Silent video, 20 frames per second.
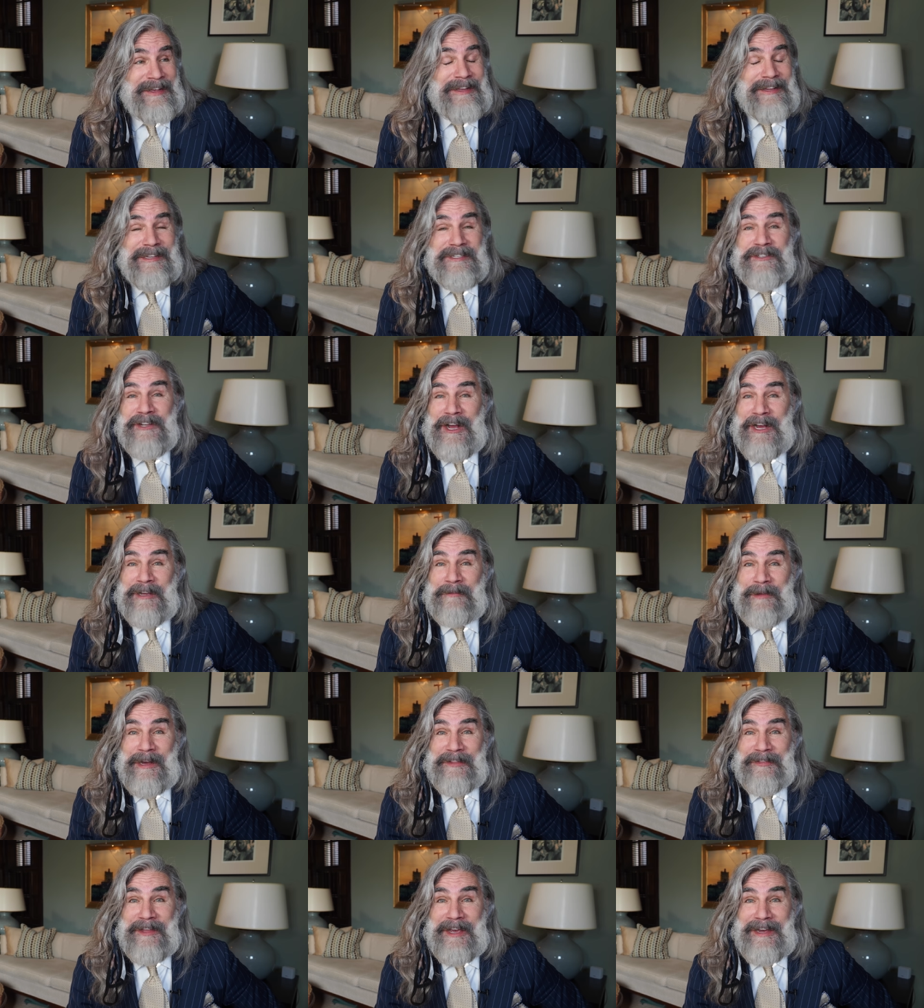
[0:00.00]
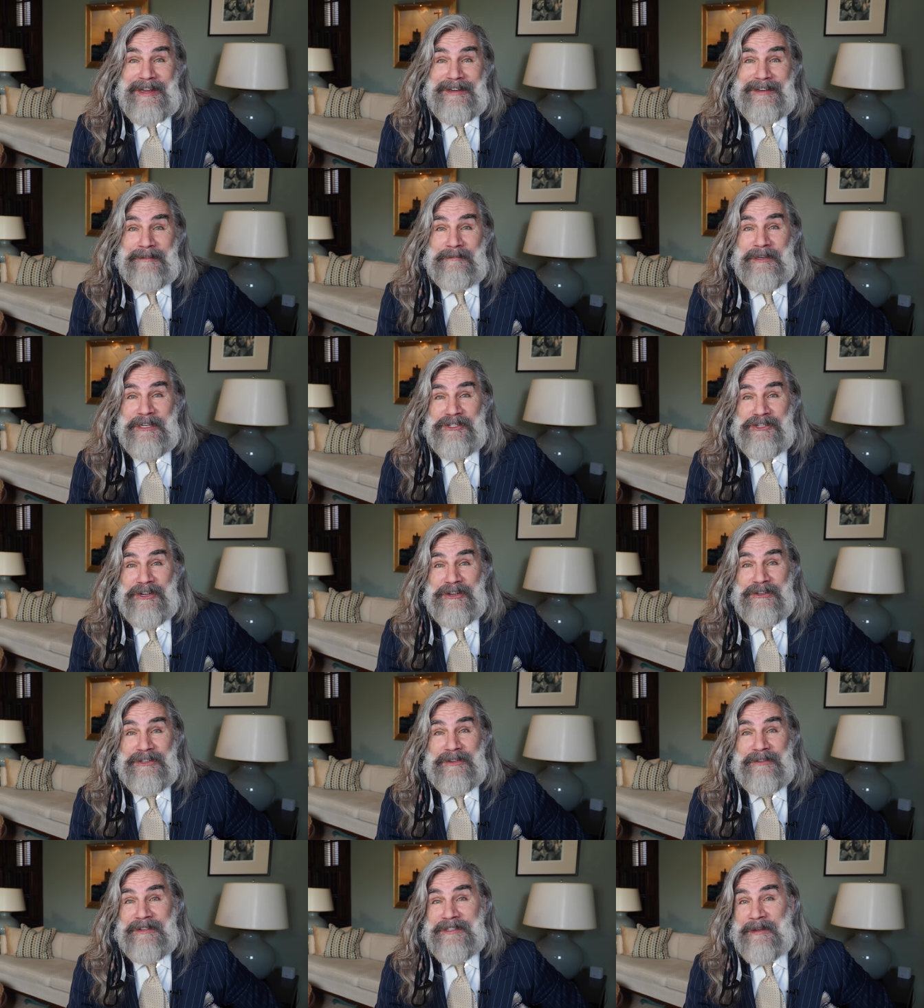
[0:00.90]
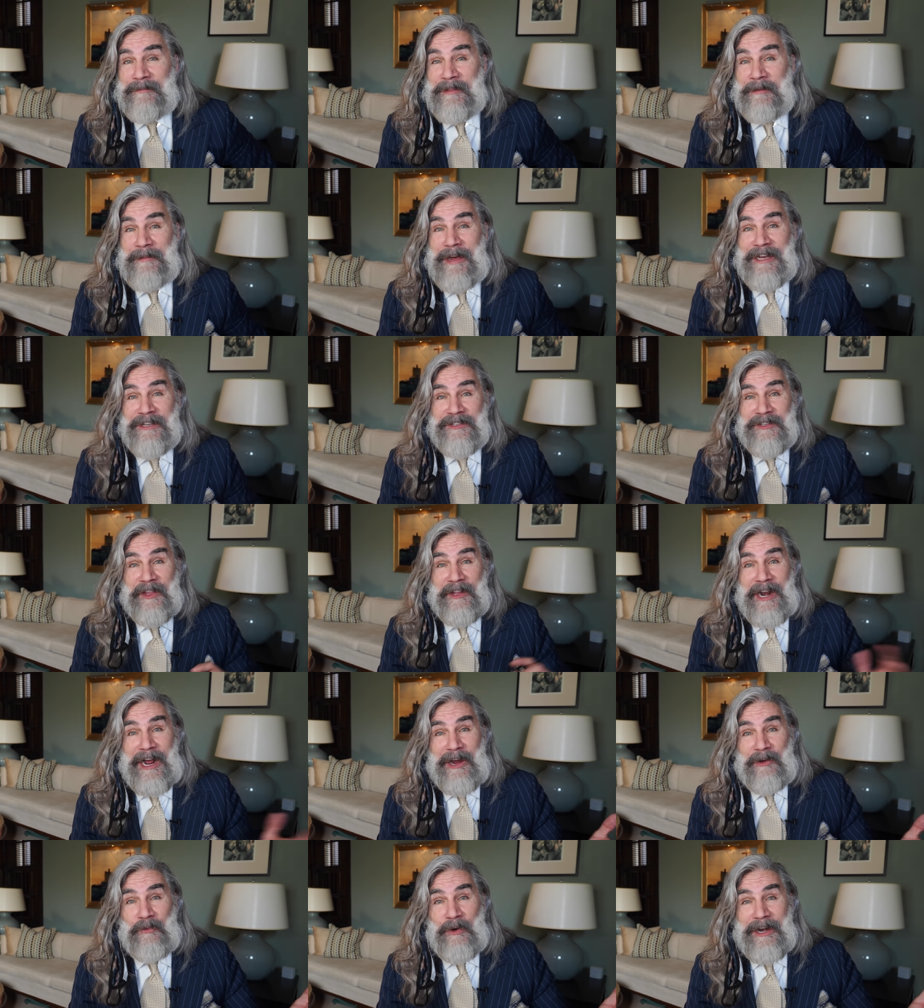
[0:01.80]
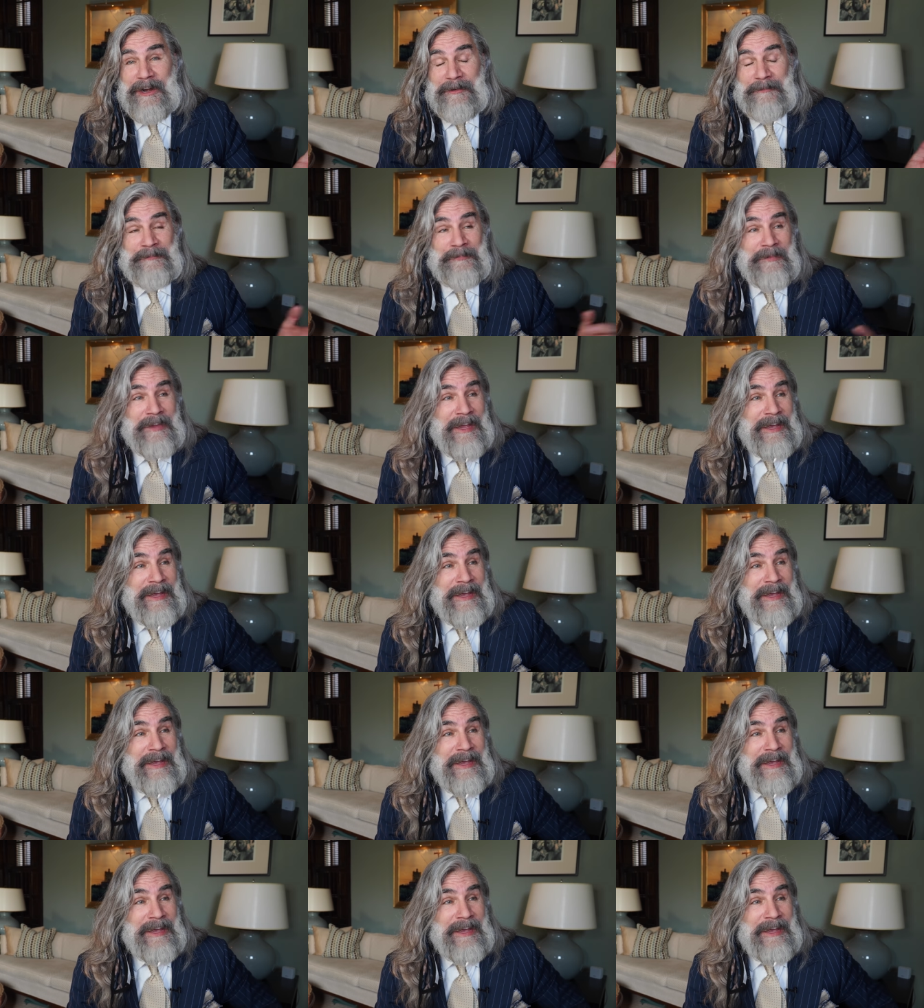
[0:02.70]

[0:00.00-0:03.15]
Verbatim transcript: Let's talk about that. I'm going to show you some of the masks that I wear,